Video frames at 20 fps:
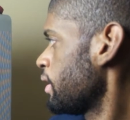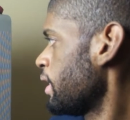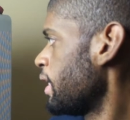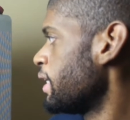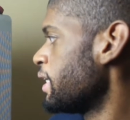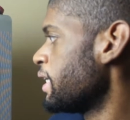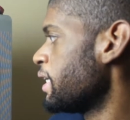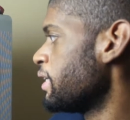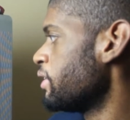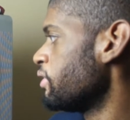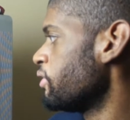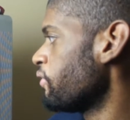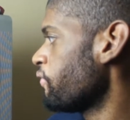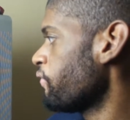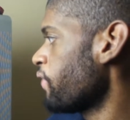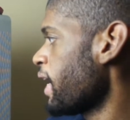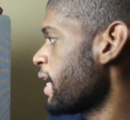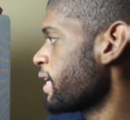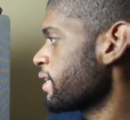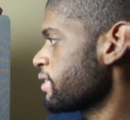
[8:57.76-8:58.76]
and then your
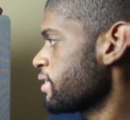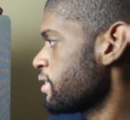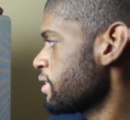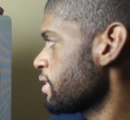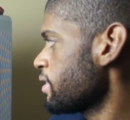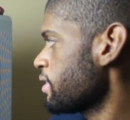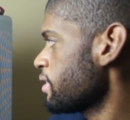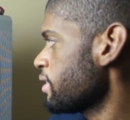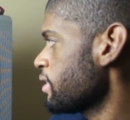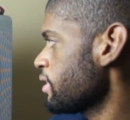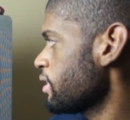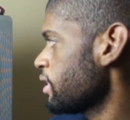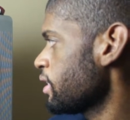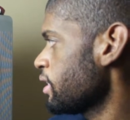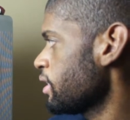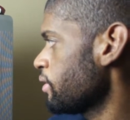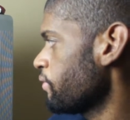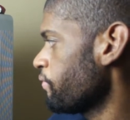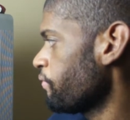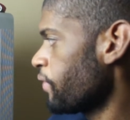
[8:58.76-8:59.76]

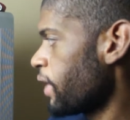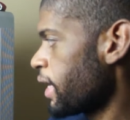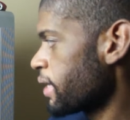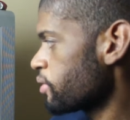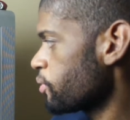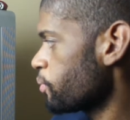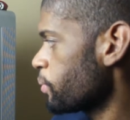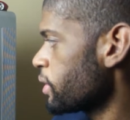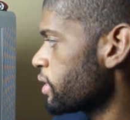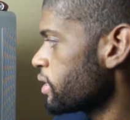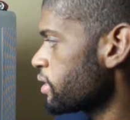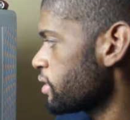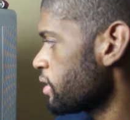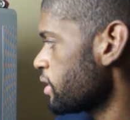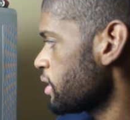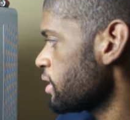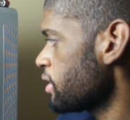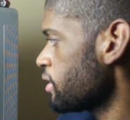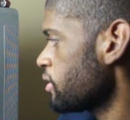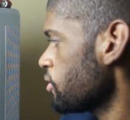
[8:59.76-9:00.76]
Foxes, Fox
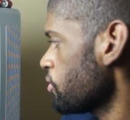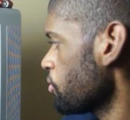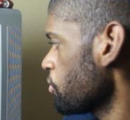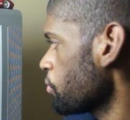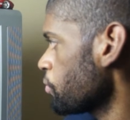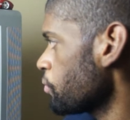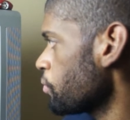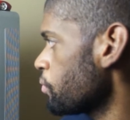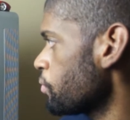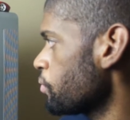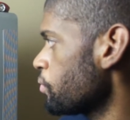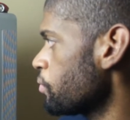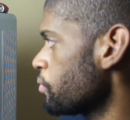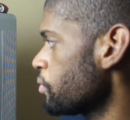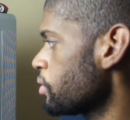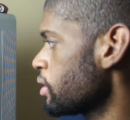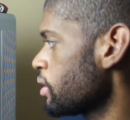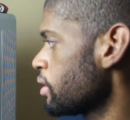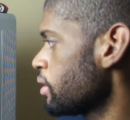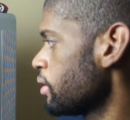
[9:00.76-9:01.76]
Business,
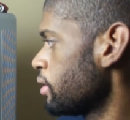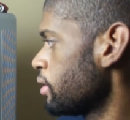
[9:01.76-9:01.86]
News,